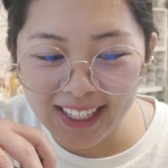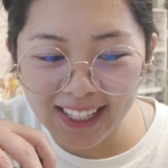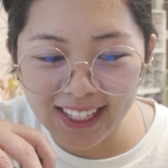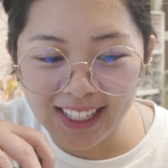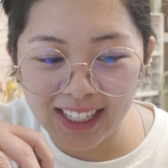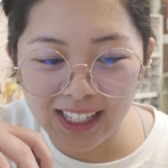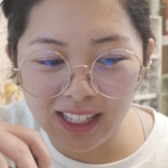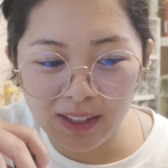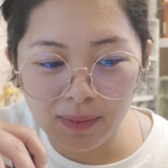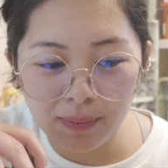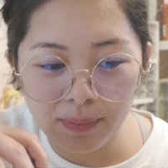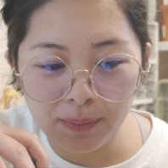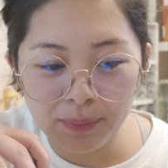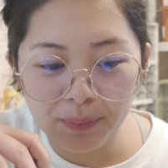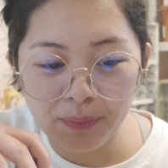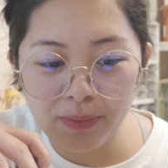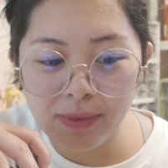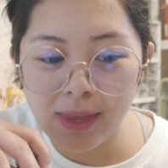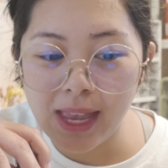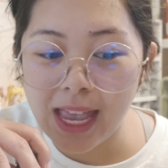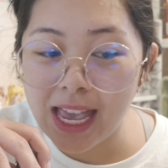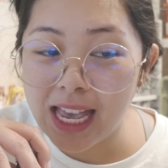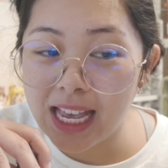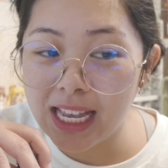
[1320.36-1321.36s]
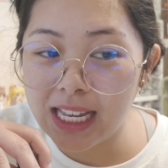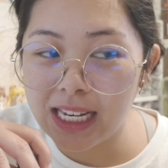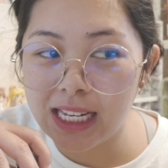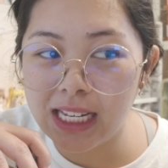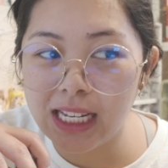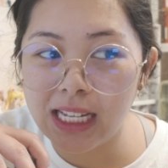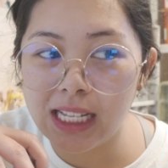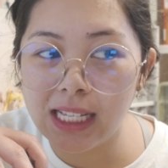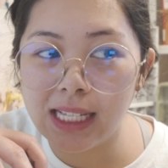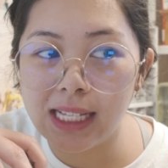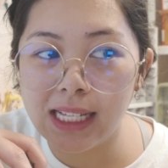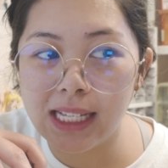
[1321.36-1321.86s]
um, and
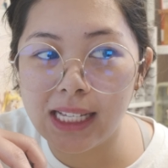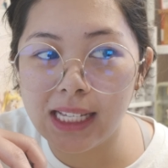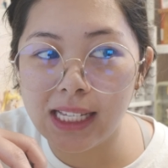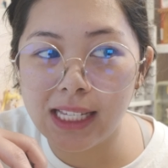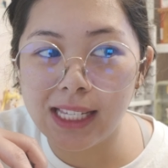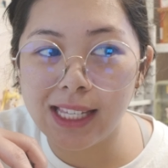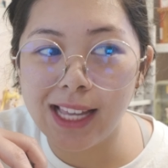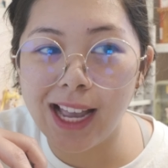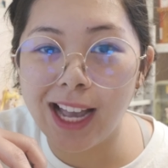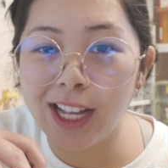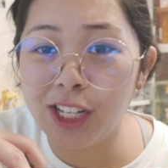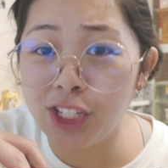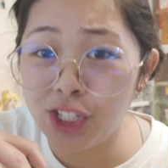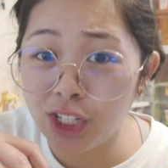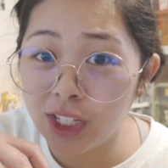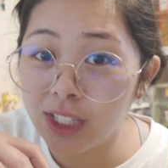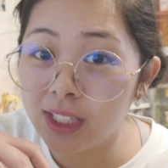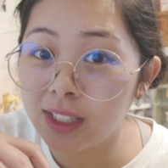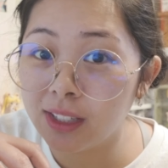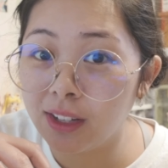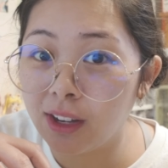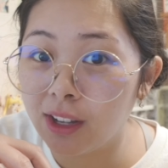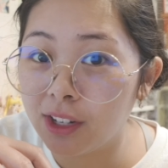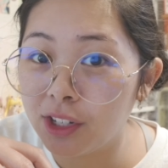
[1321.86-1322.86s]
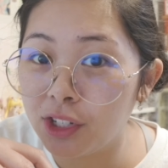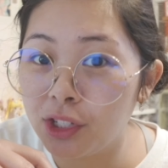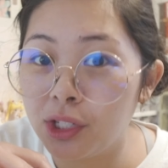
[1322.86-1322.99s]
it. I just got a